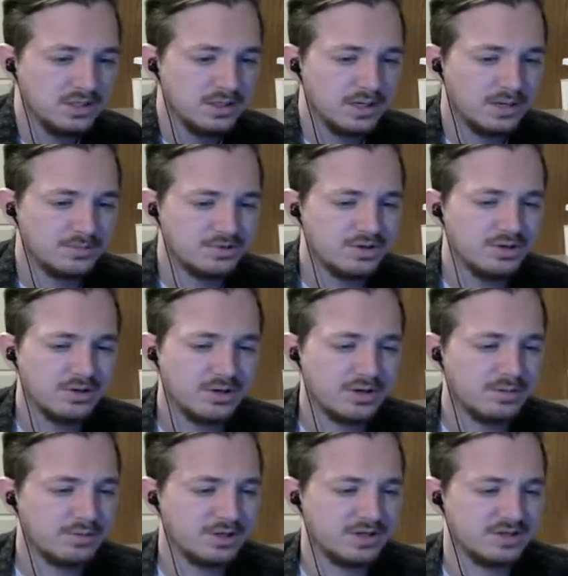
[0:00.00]
I'm sure you're here
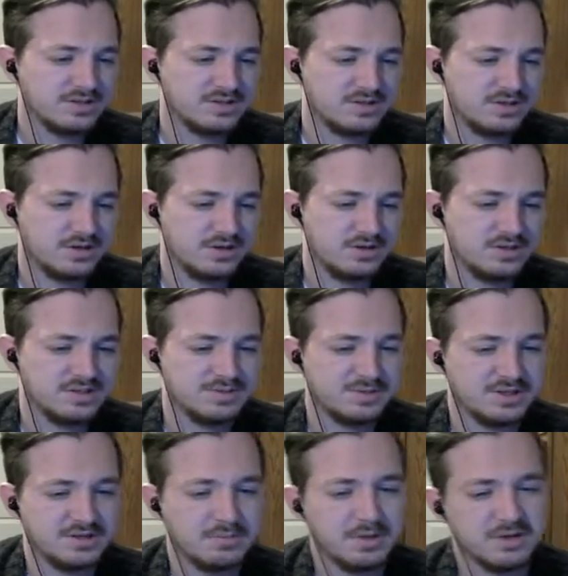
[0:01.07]
because you're curious
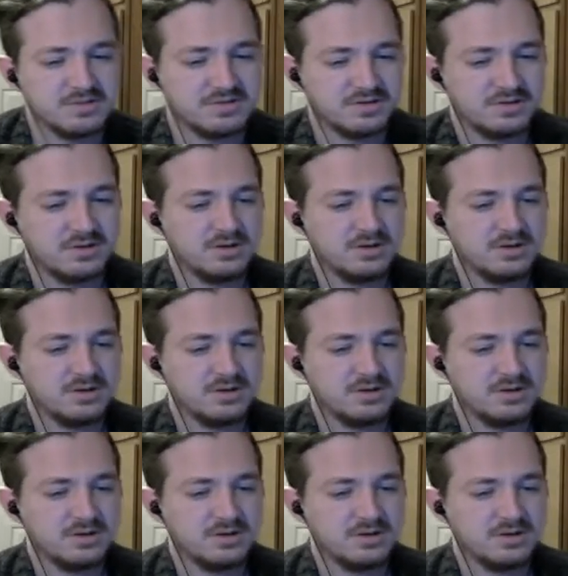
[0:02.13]
about the mountain,